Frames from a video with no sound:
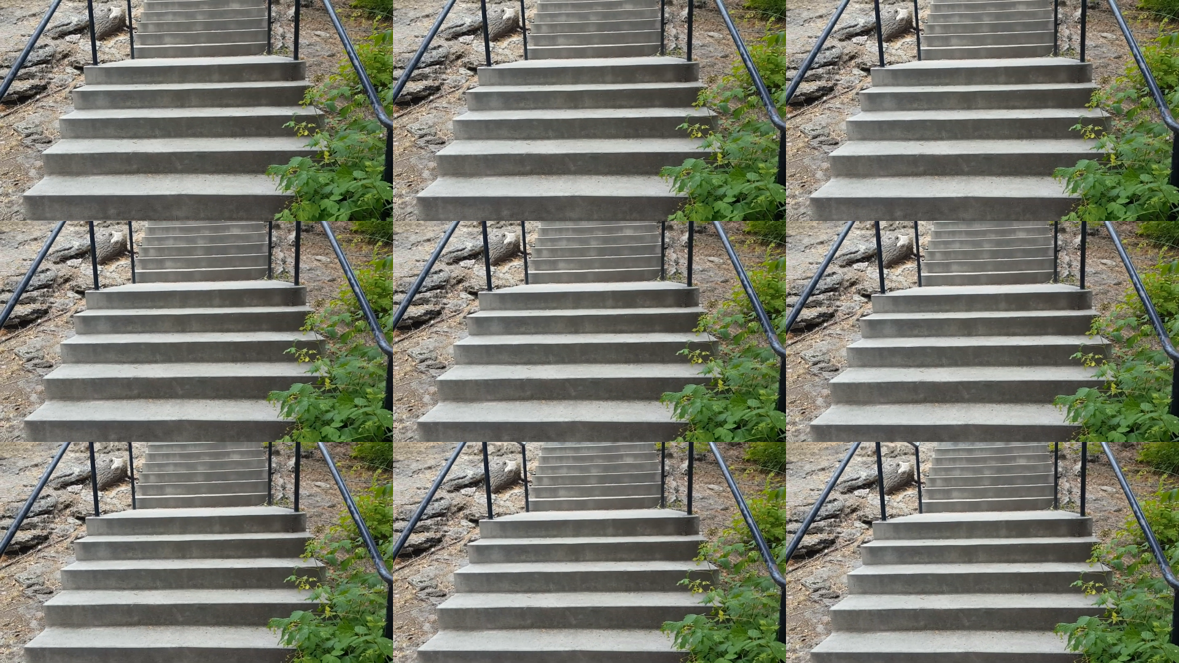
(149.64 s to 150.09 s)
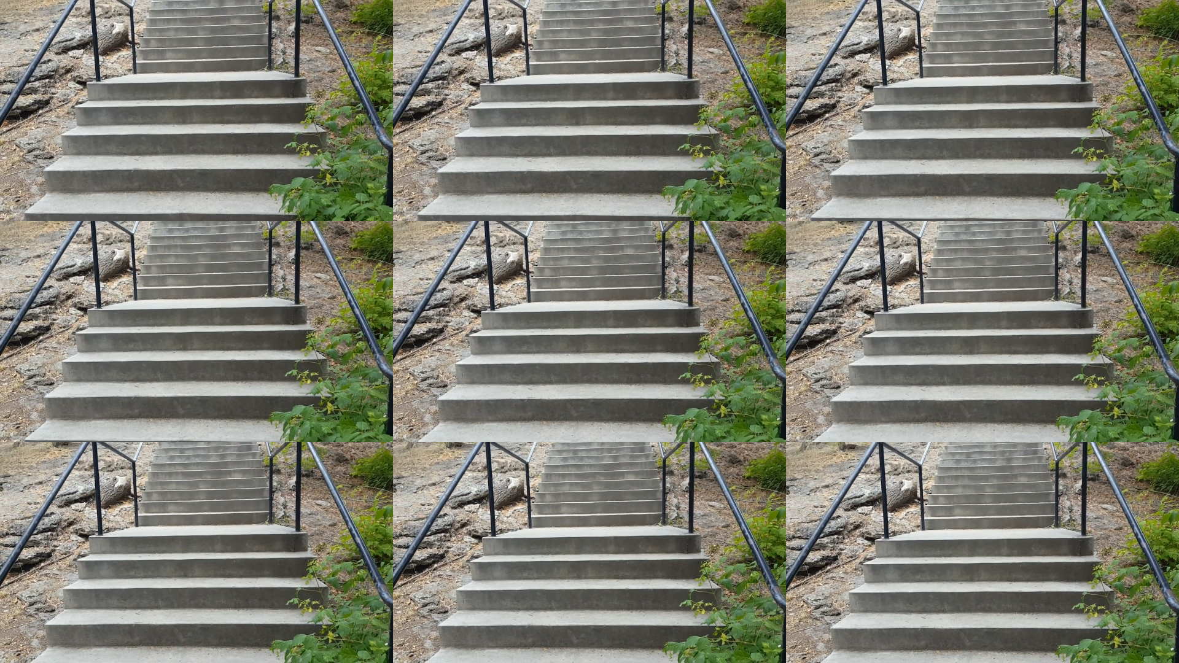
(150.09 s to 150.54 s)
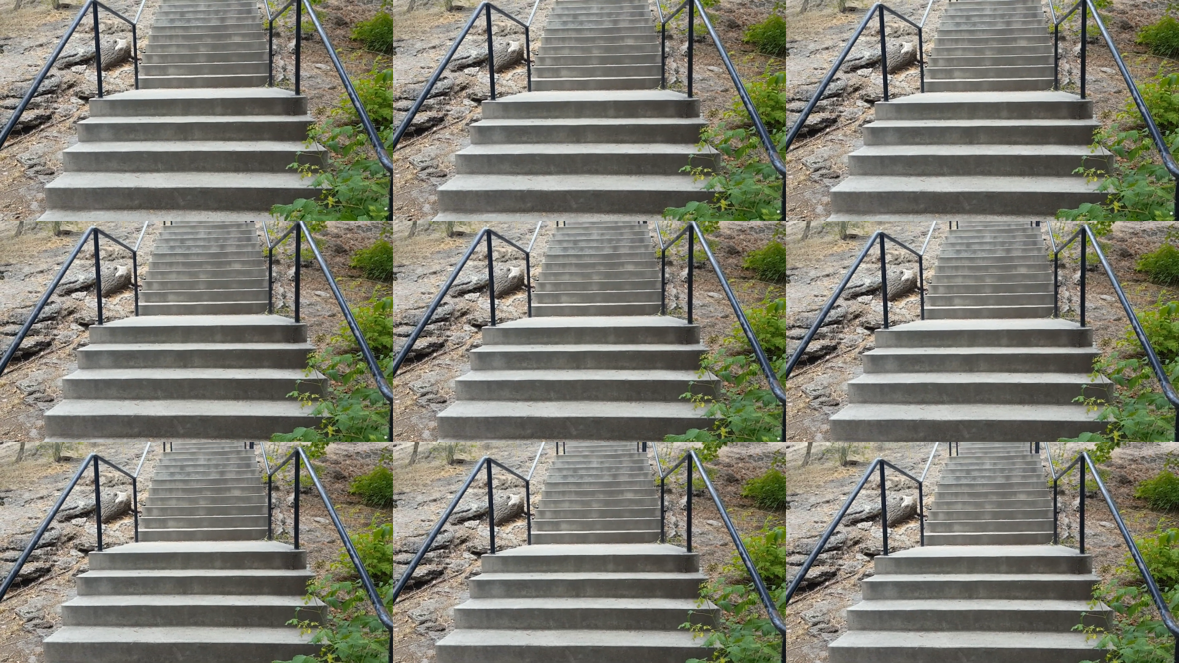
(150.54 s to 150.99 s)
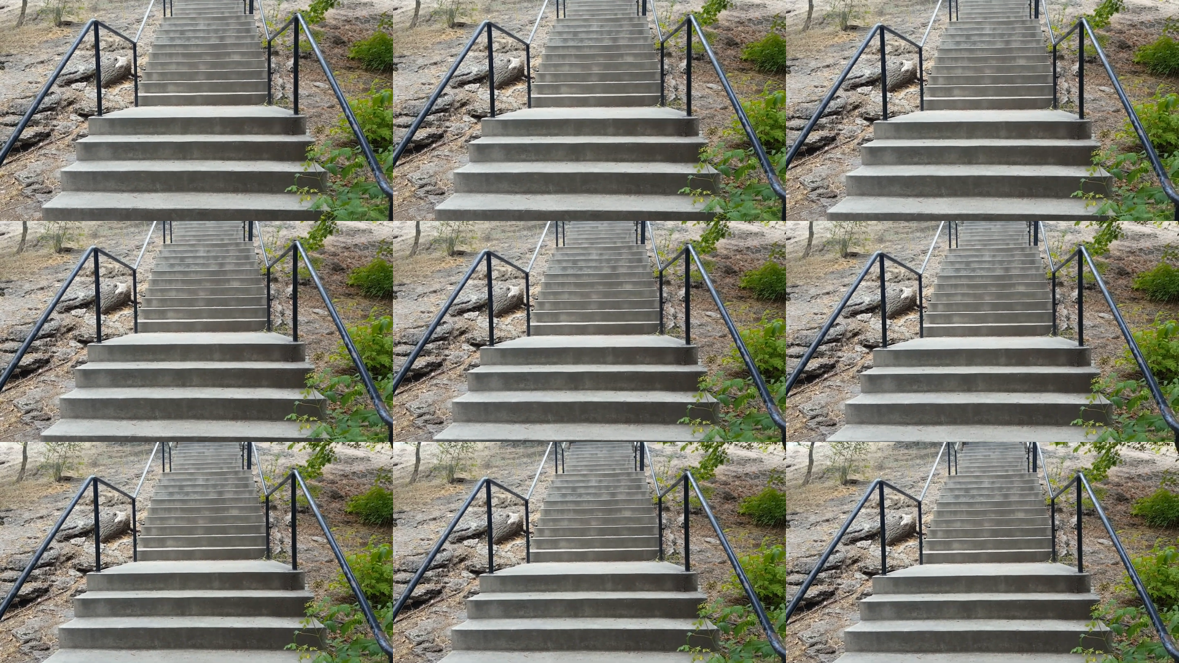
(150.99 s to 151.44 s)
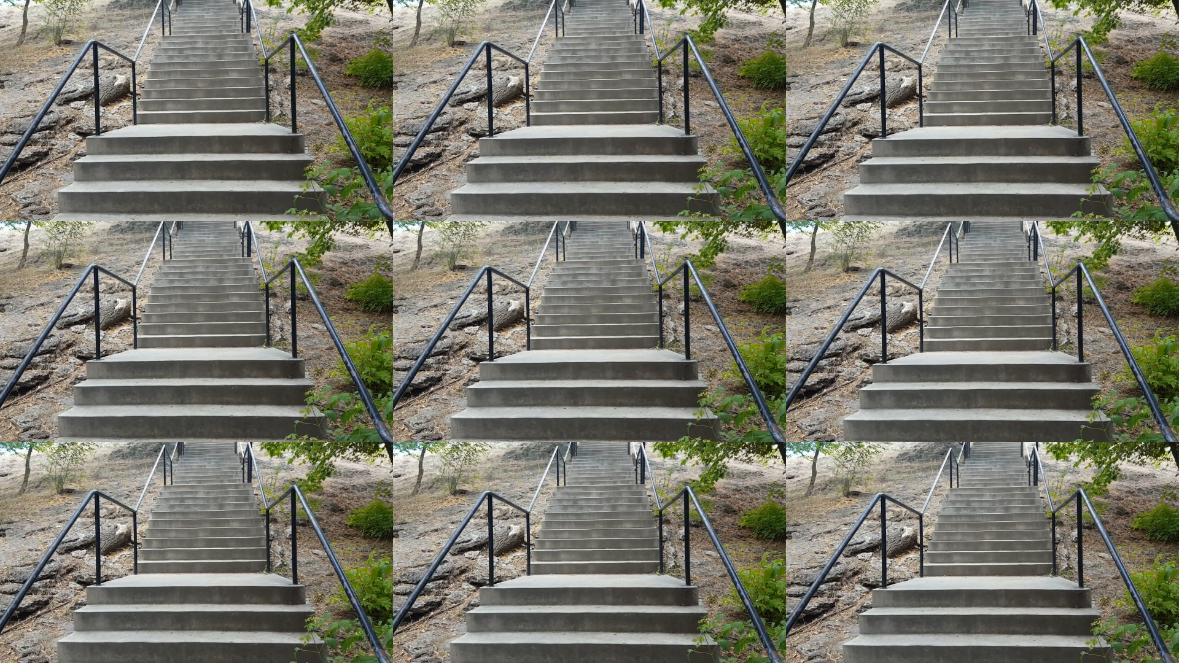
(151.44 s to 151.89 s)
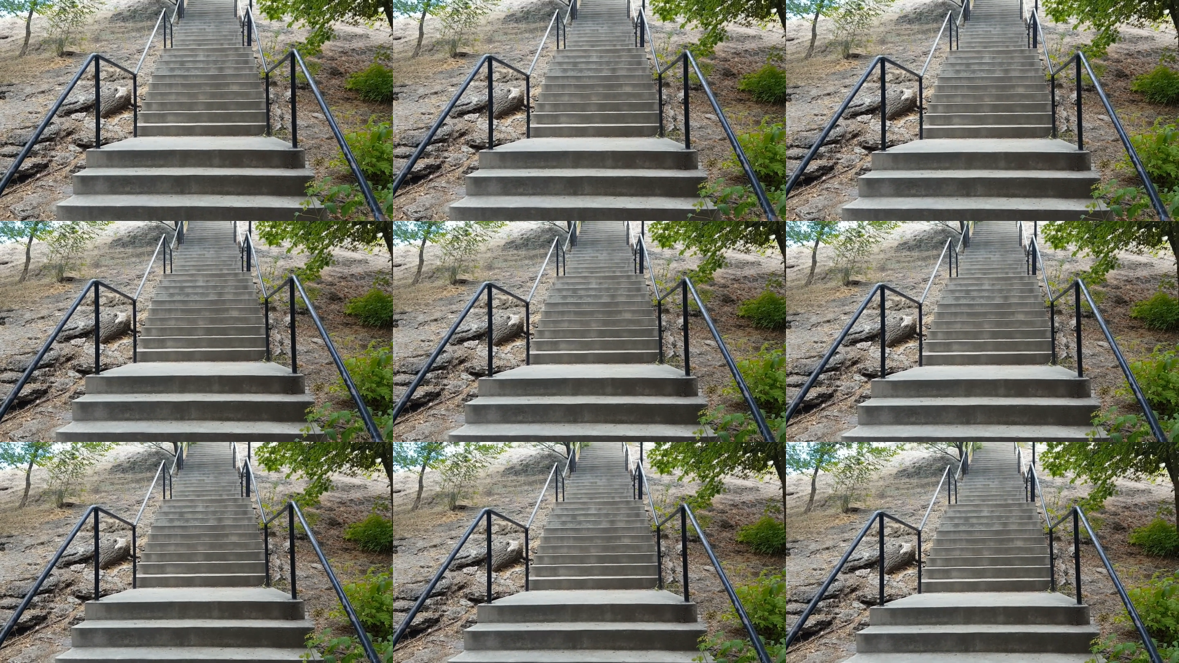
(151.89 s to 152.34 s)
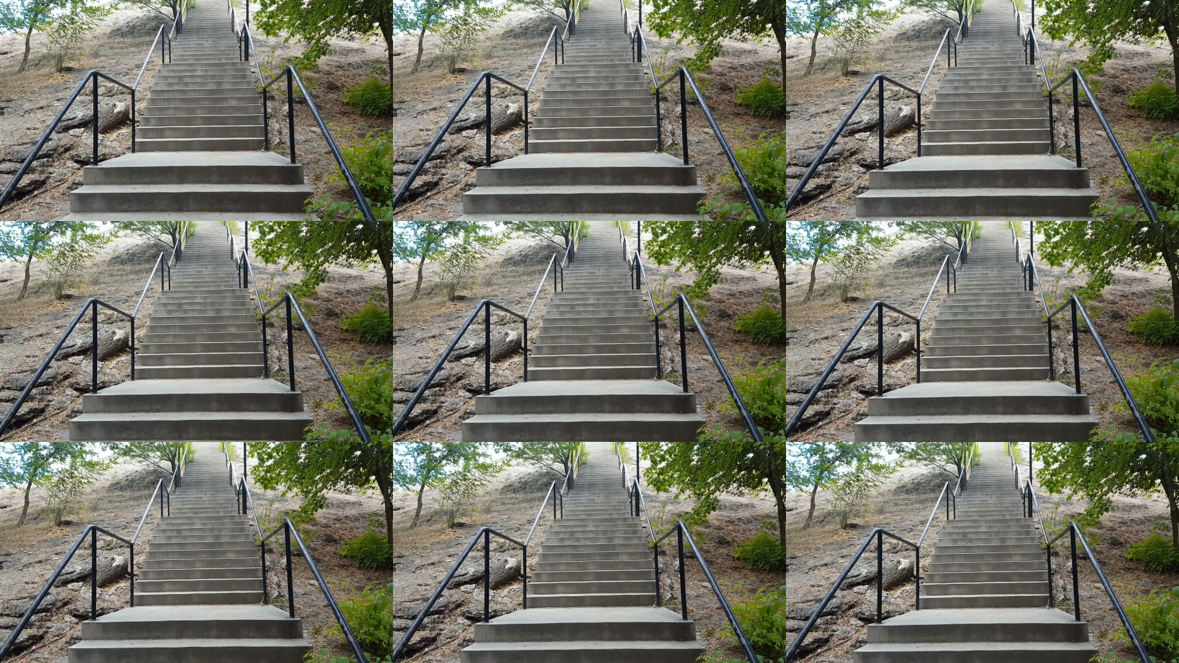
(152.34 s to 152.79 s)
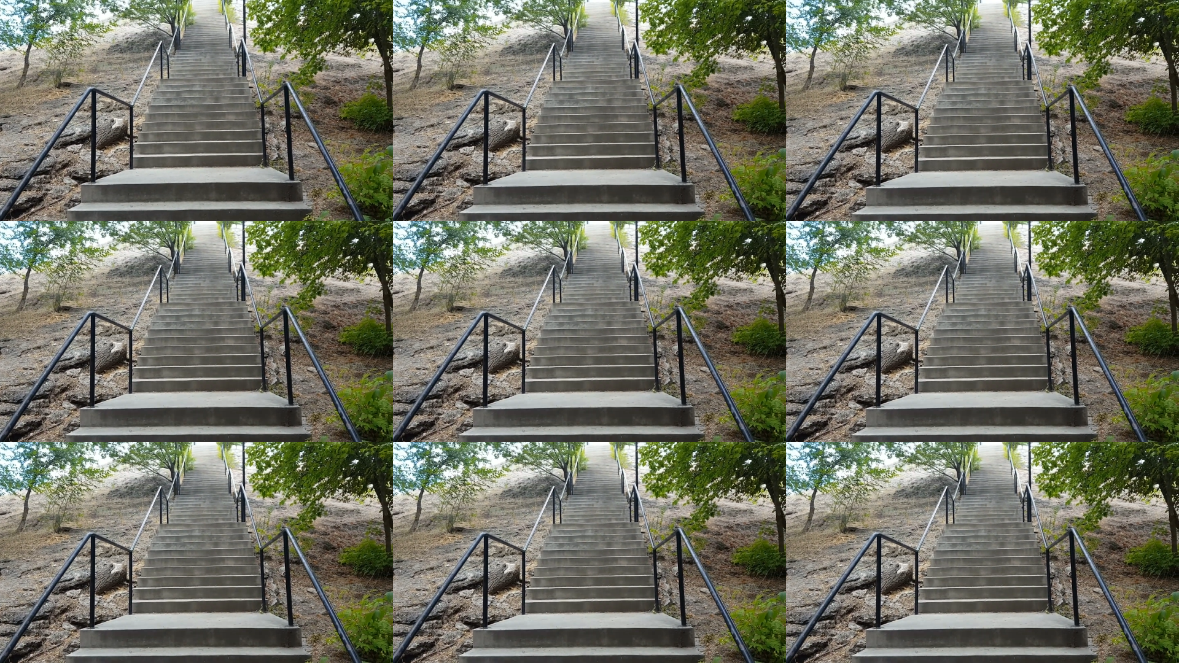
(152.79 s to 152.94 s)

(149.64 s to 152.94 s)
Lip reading: [unreadable: no face in view]